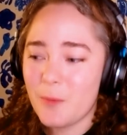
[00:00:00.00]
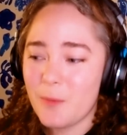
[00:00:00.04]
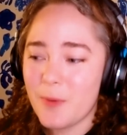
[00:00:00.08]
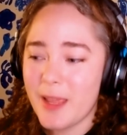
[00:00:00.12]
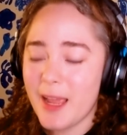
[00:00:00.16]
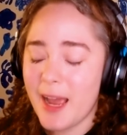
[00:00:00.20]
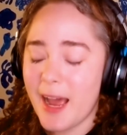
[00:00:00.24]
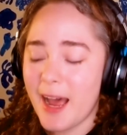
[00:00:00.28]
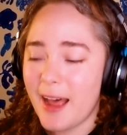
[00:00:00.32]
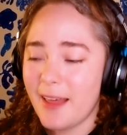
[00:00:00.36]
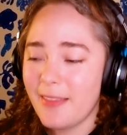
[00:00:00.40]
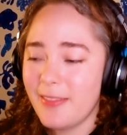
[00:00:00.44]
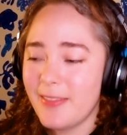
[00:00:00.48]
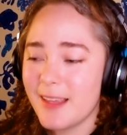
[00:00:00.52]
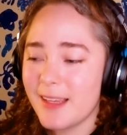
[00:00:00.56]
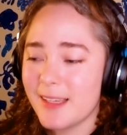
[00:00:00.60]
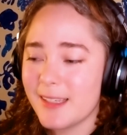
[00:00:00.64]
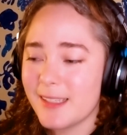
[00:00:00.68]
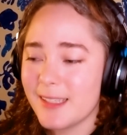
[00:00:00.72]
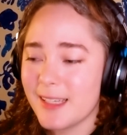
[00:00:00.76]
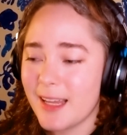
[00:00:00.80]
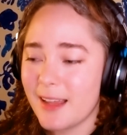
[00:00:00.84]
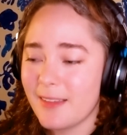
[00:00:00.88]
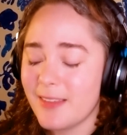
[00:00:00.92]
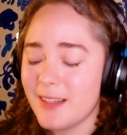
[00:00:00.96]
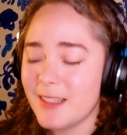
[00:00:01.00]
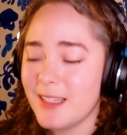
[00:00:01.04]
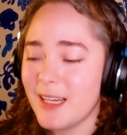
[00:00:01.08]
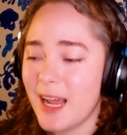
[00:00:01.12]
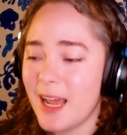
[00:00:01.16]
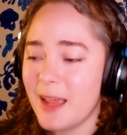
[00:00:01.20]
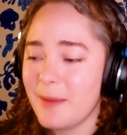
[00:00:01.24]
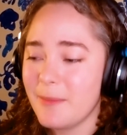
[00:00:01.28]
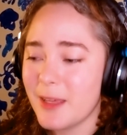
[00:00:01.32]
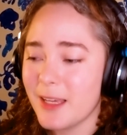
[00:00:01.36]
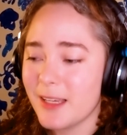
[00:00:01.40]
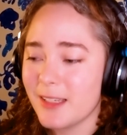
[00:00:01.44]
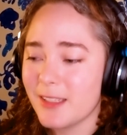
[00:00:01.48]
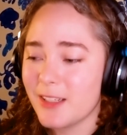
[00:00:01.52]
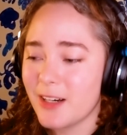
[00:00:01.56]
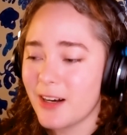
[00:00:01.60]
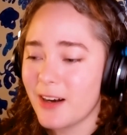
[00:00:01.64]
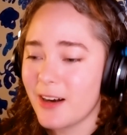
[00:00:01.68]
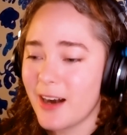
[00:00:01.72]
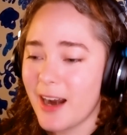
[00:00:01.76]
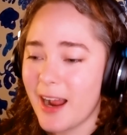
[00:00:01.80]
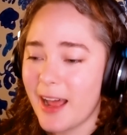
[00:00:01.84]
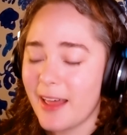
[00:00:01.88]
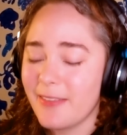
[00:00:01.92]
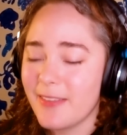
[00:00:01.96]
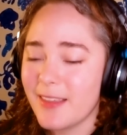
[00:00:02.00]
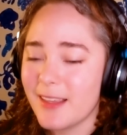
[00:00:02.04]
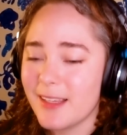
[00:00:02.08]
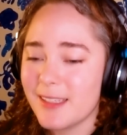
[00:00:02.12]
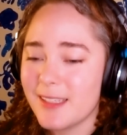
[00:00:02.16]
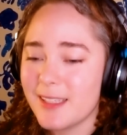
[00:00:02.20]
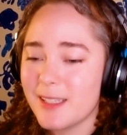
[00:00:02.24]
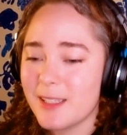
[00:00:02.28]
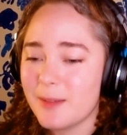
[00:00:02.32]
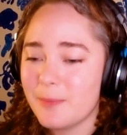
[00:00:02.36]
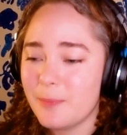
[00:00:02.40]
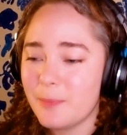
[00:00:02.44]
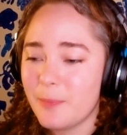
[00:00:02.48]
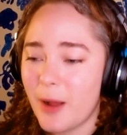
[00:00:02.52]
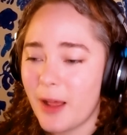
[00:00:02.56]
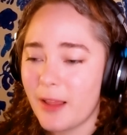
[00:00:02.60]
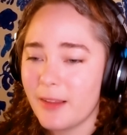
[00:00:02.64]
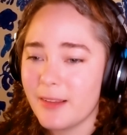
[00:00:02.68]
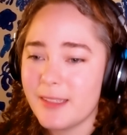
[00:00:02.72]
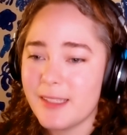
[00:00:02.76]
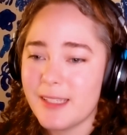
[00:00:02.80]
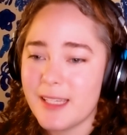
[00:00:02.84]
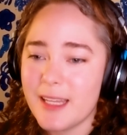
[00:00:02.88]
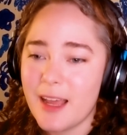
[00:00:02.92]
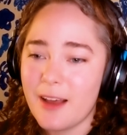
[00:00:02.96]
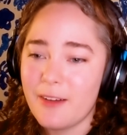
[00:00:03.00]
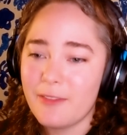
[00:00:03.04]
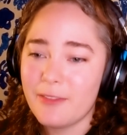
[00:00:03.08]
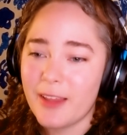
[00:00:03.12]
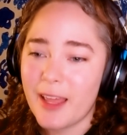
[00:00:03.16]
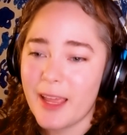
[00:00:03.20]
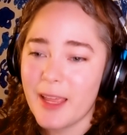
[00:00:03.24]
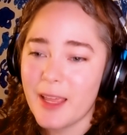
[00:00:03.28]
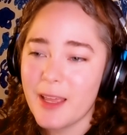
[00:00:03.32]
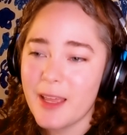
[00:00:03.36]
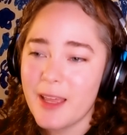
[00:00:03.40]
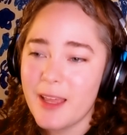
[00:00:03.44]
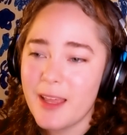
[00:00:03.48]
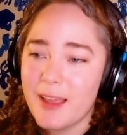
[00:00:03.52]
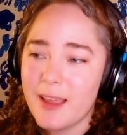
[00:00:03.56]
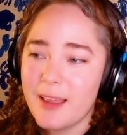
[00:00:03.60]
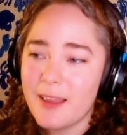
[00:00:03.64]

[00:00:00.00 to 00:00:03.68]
we had this, at the time Kickstarter had this policy of like